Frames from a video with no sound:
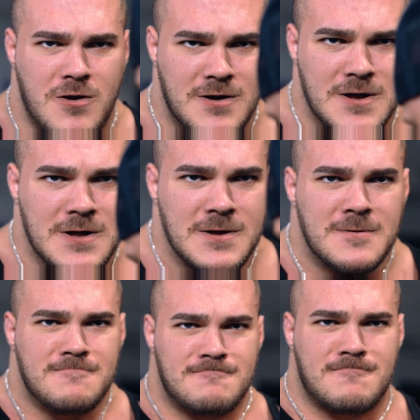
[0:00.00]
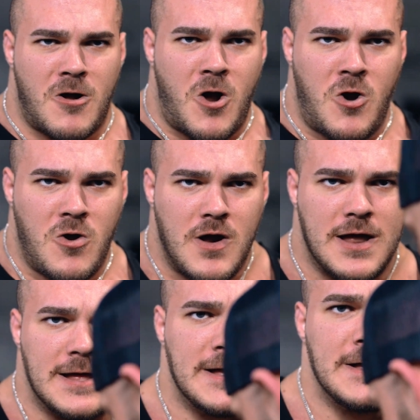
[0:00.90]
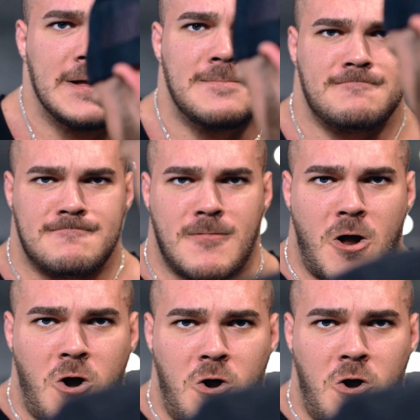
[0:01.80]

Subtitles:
If I'm taking any photos of stage, for